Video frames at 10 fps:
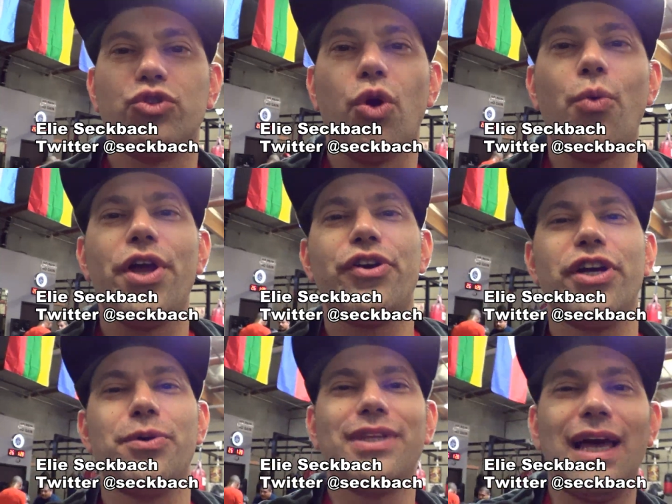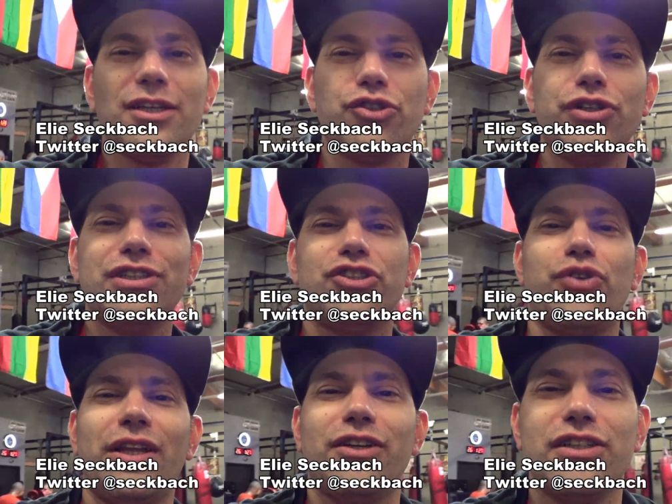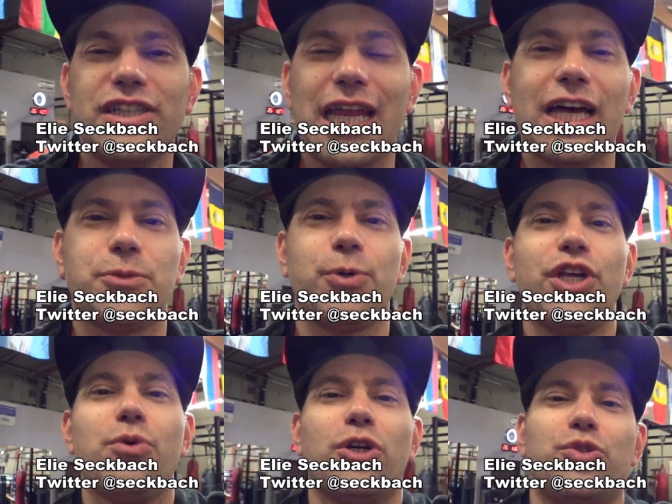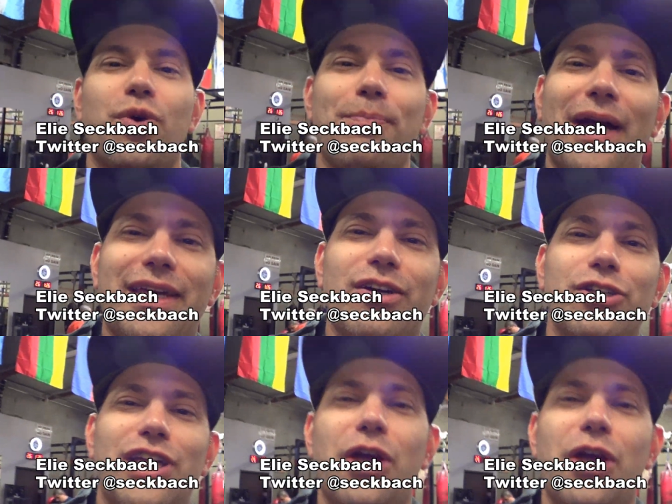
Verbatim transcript: So we are here with Alex Ariza, strength and conditioning expert. He works with Mikey Garcia.